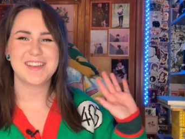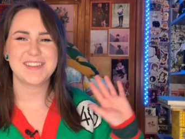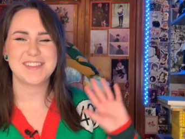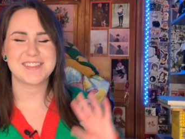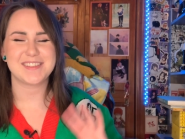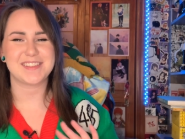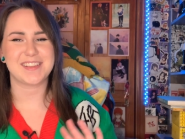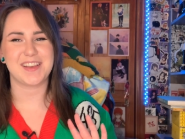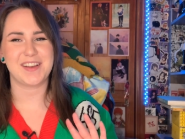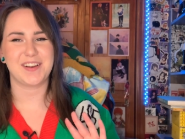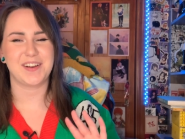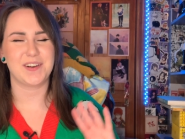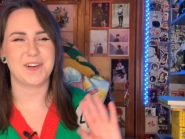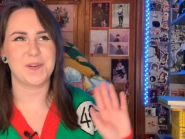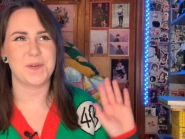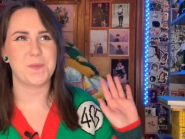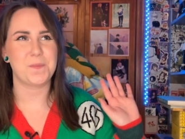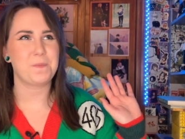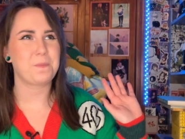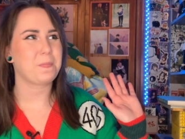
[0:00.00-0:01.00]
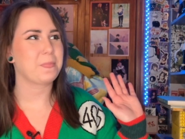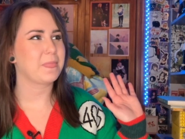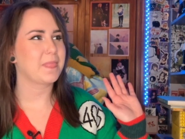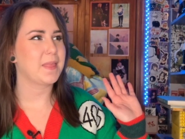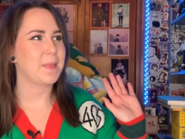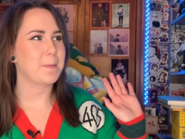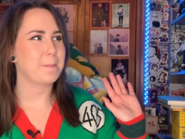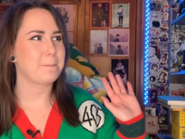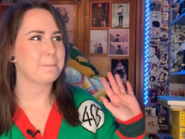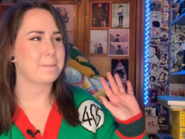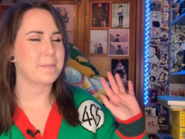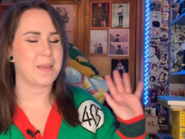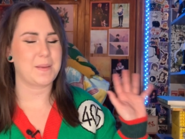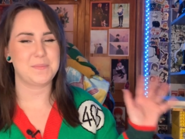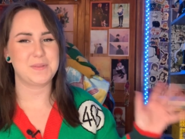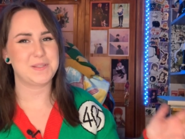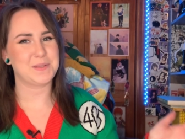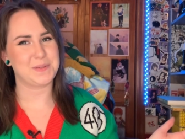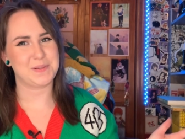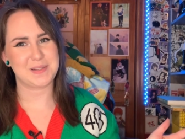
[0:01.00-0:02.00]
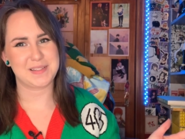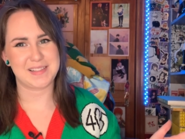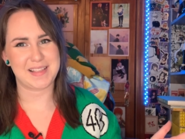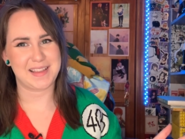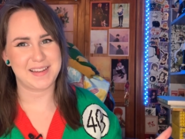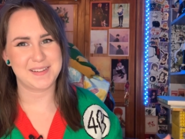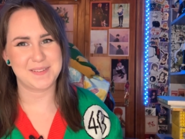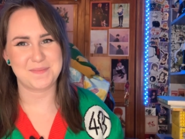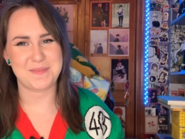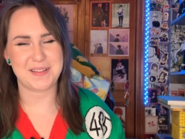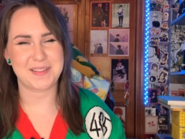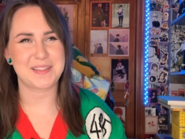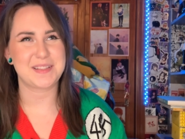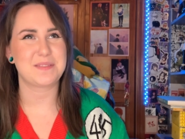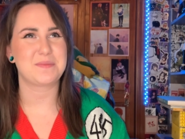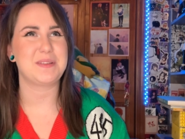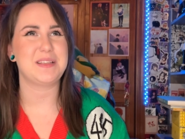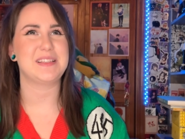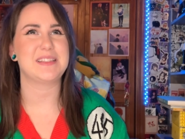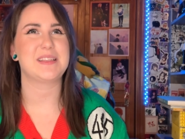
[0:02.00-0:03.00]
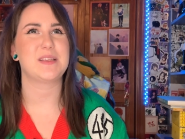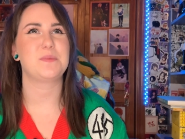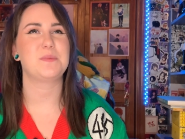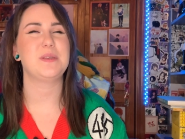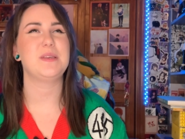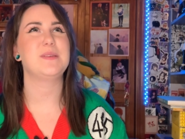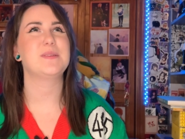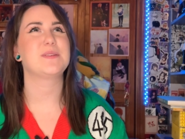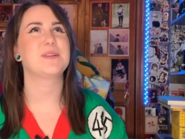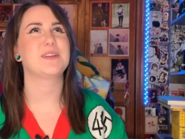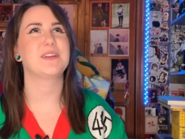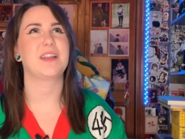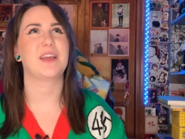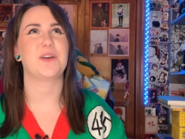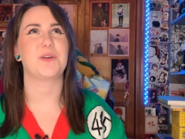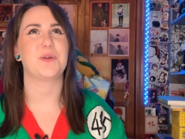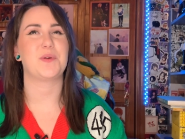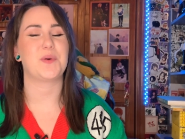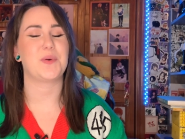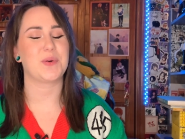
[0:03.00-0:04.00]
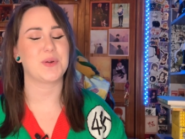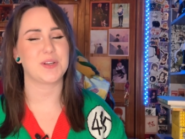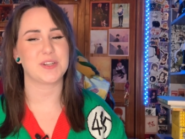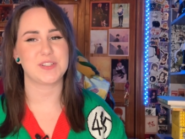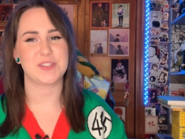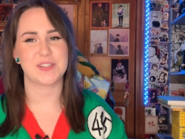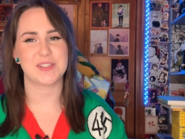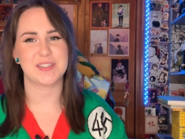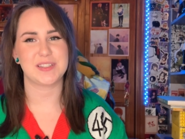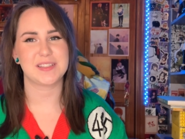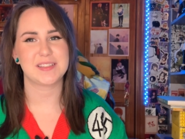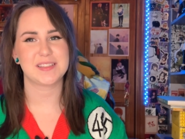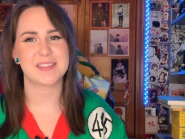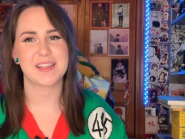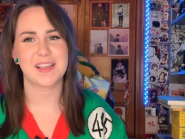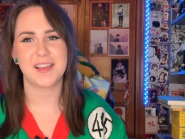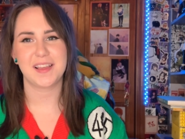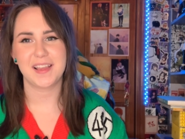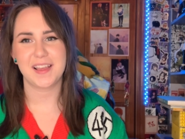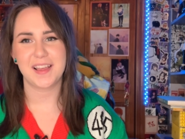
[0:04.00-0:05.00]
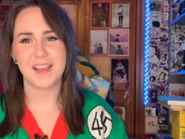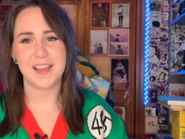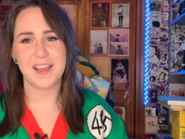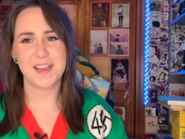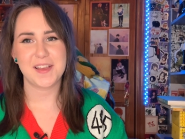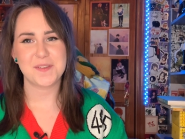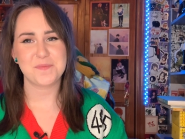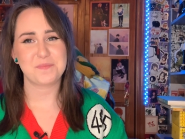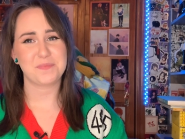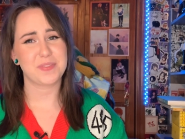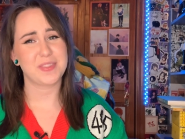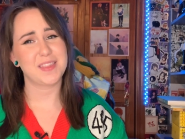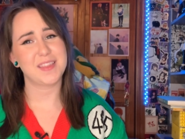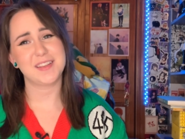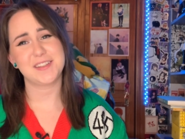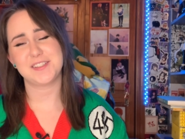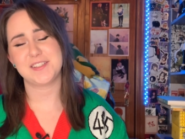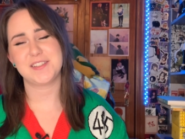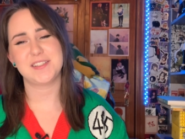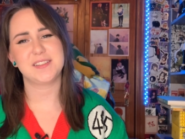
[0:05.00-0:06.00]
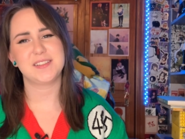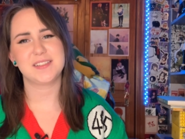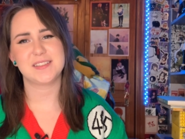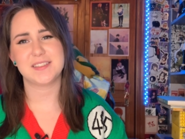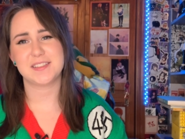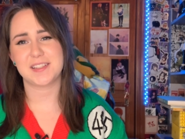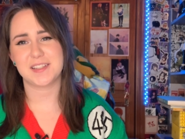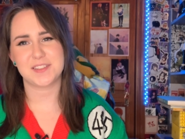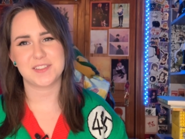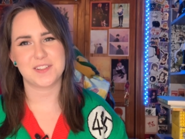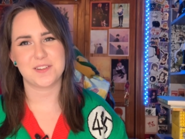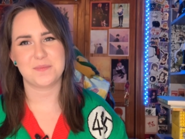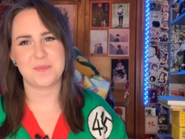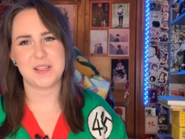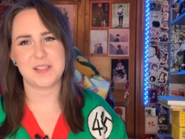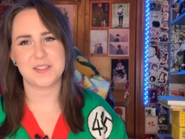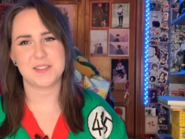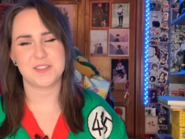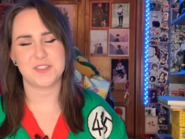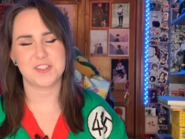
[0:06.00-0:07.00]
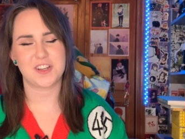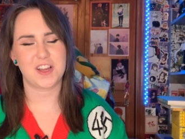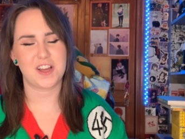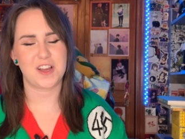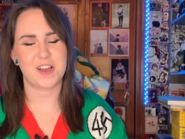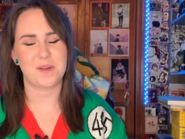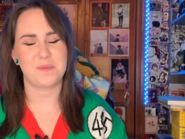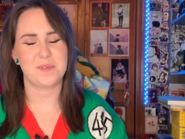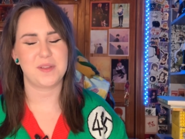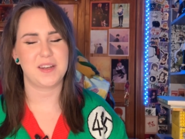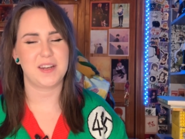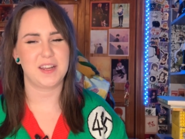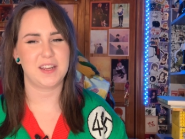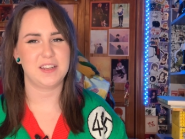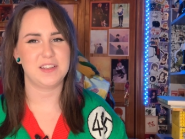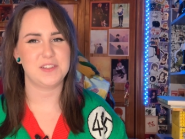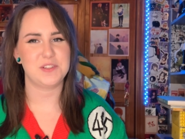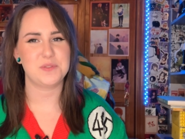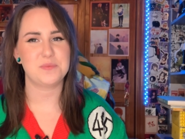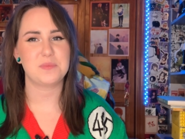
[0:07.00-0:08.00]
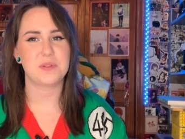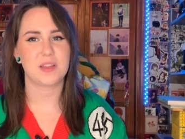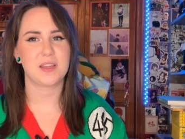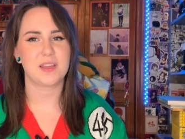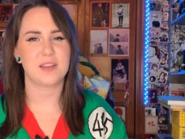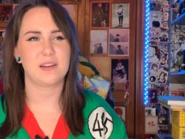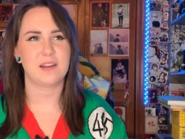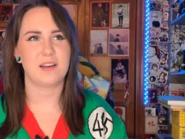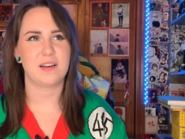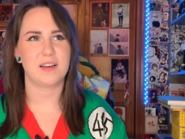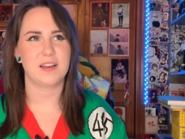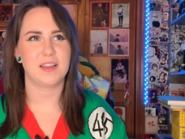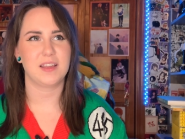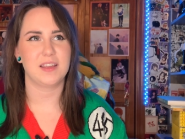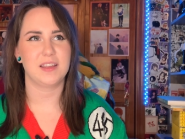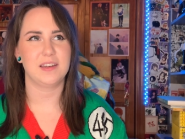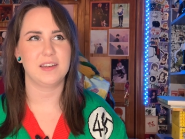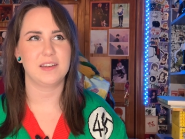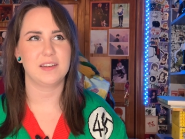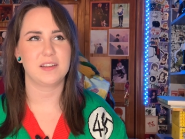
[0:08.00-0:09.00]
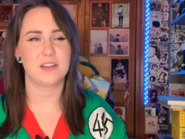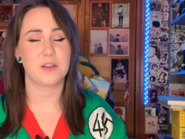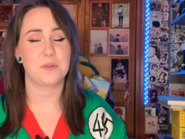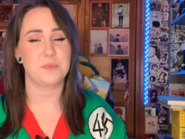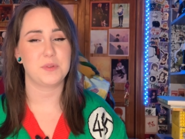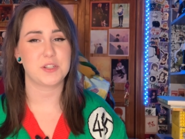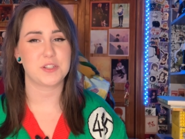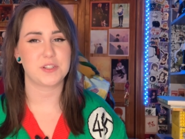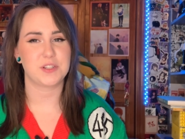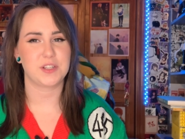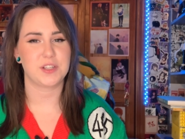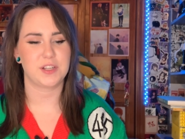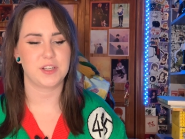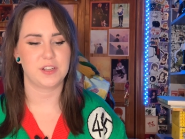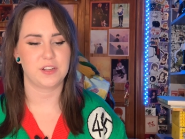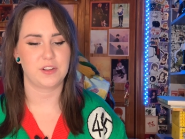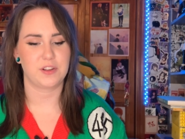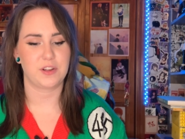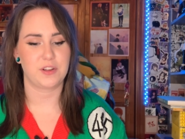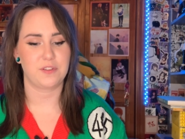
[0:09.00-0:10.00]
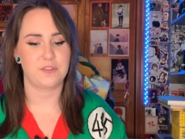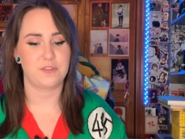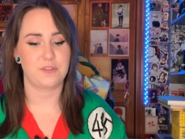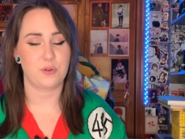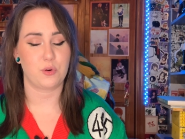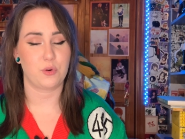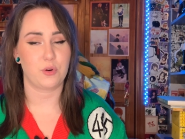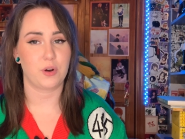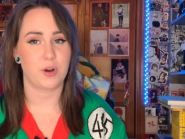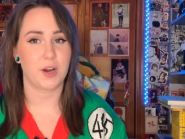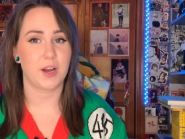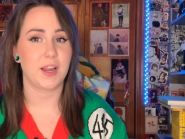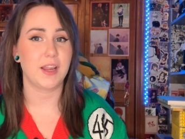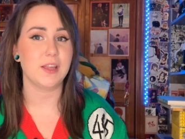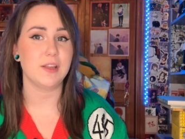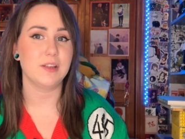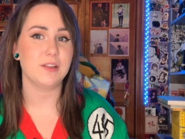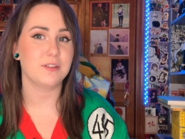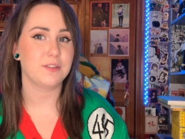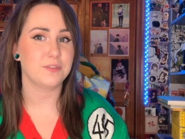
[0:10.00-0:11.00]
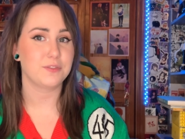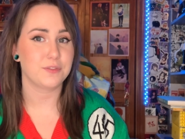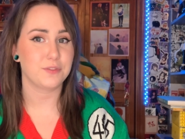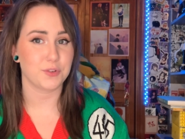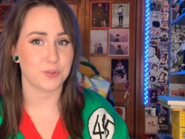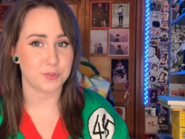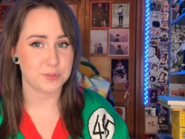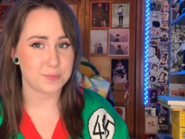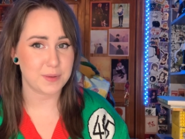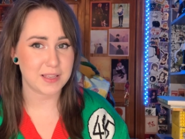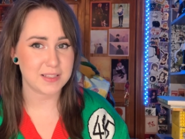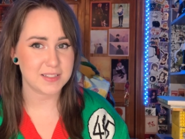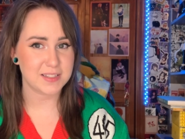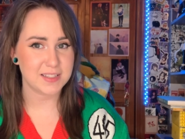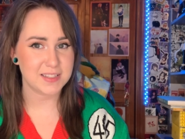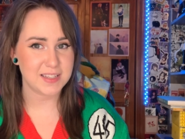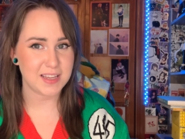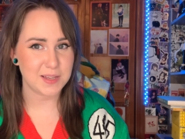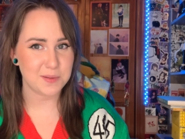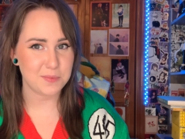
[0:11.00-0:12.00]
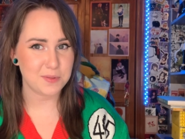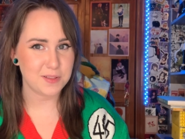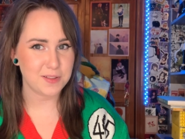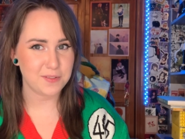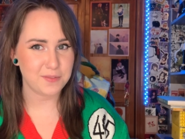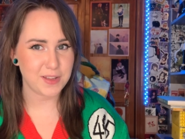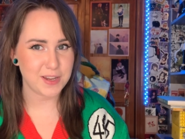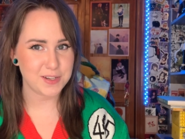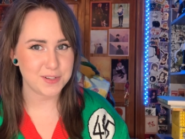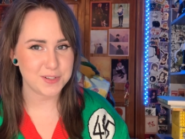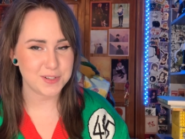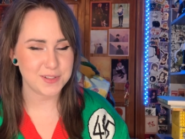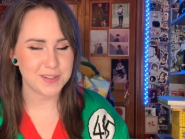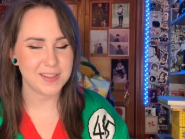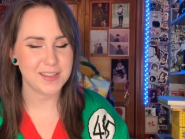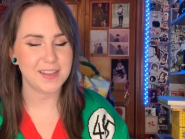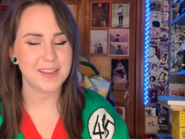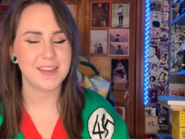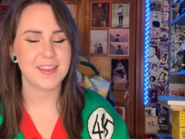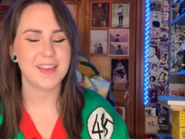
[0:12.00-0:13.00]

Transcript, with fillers: so I'm so excited about this piece. This piece turned out gorgeous she did such an amazing job, and I do plan on commissioning for a fruits basket table eventually.